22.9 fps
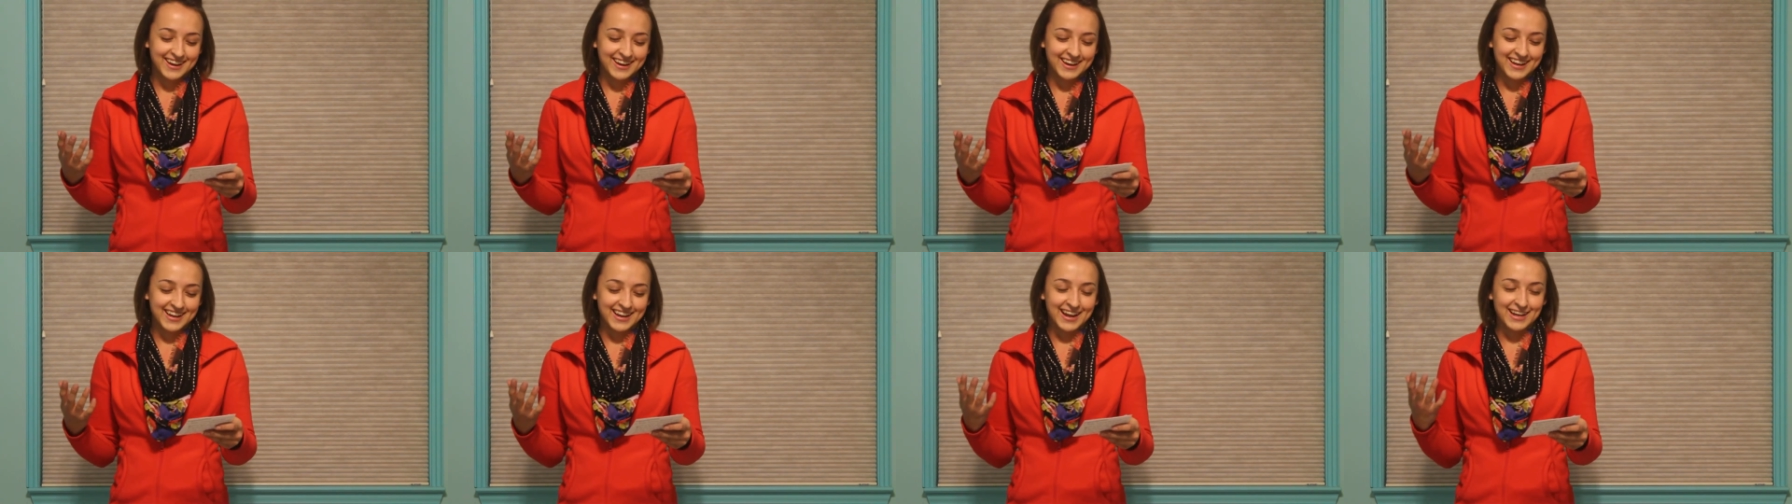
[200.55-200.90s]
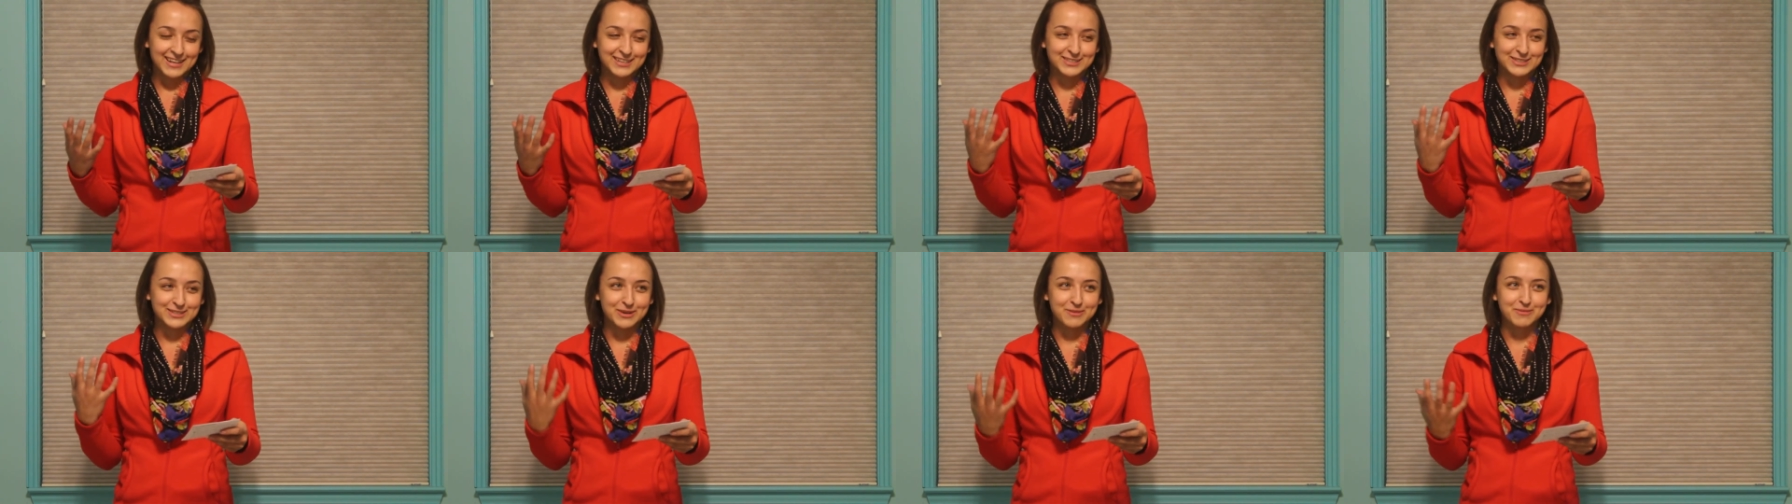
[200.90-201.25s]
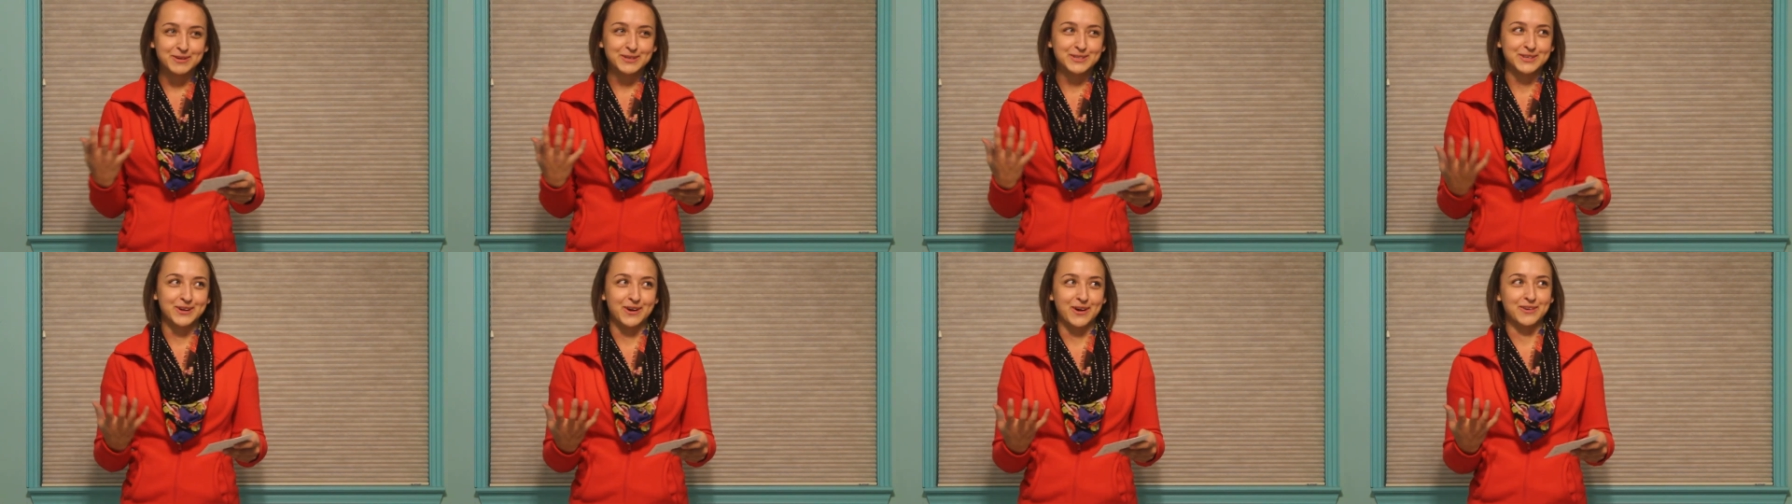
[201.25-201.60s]
it has so
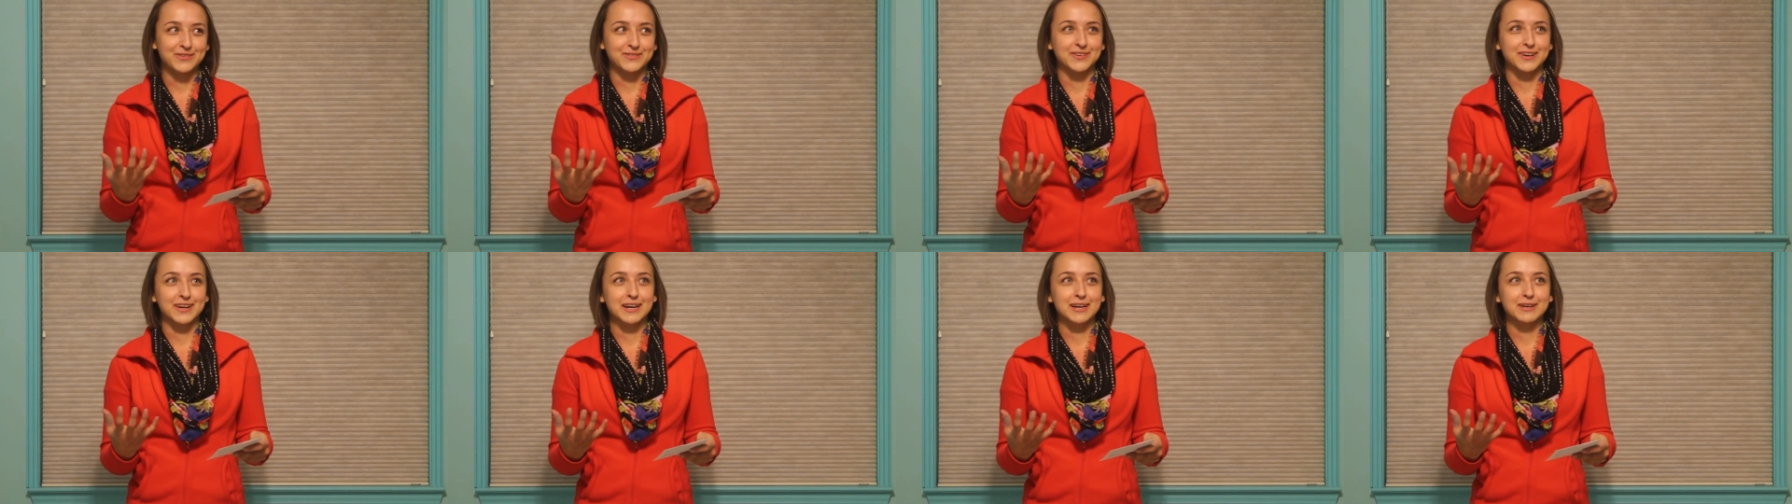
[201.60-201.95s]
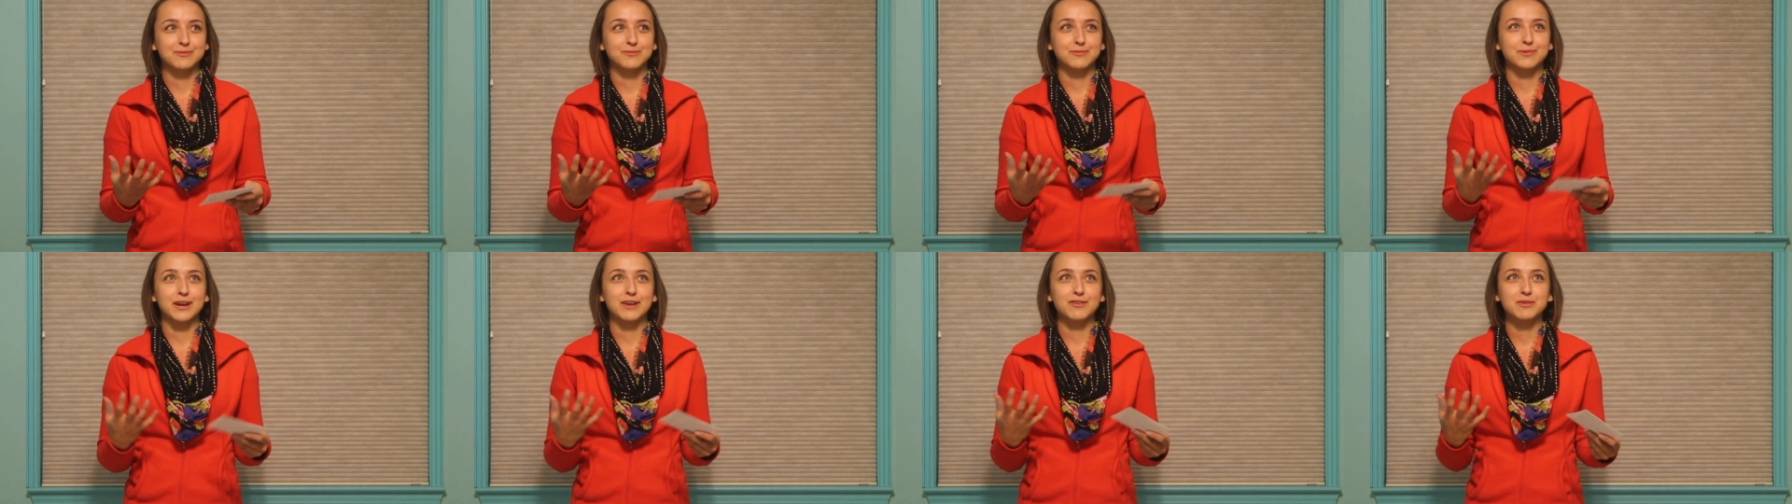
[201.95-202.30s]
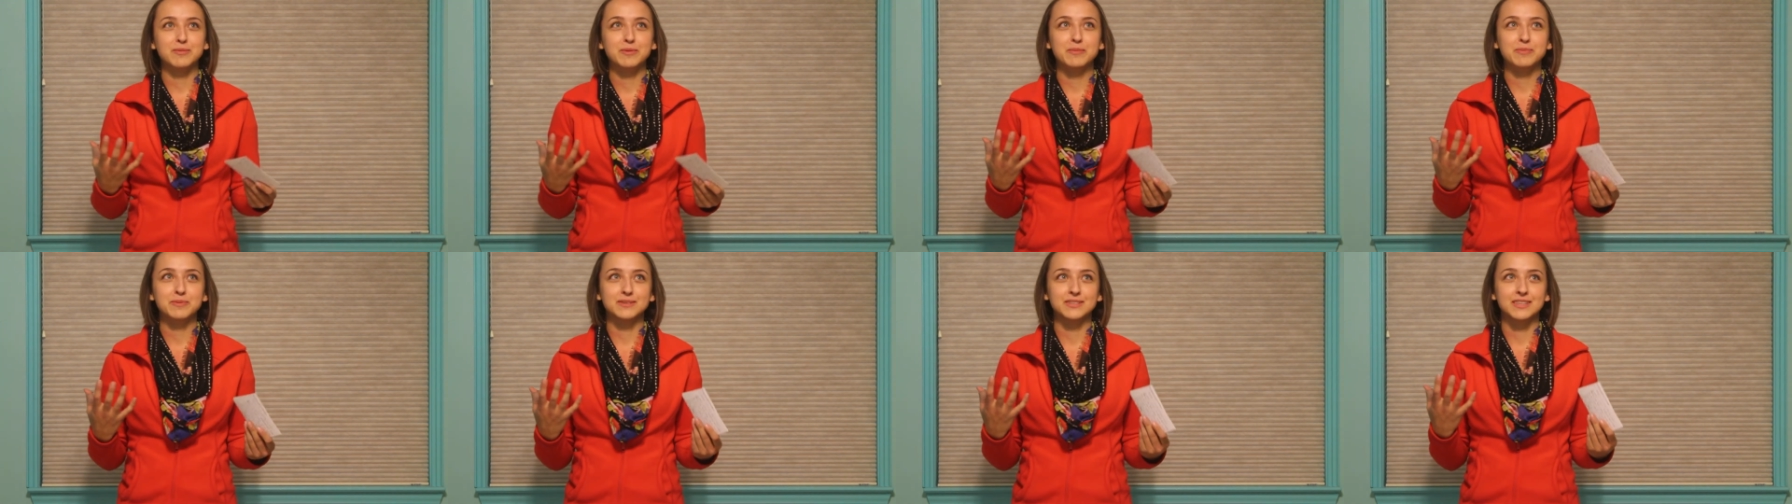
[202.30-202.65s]
much to offer. And whenever
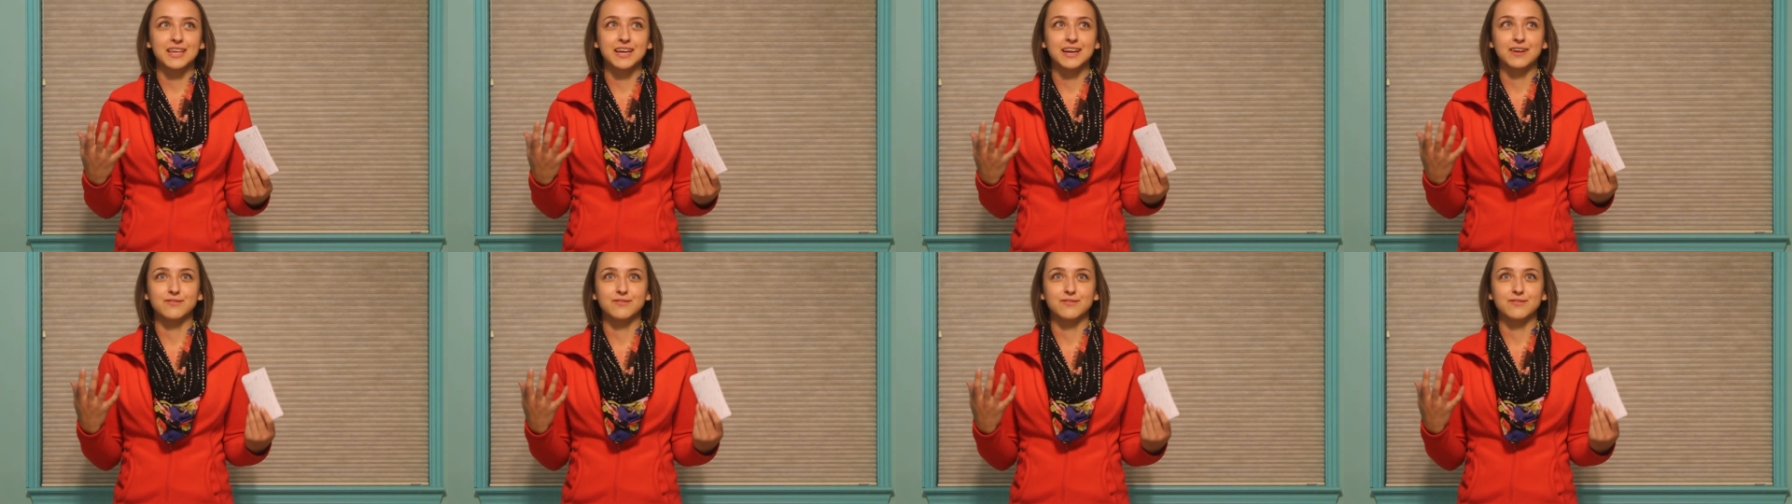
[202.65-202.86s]
people think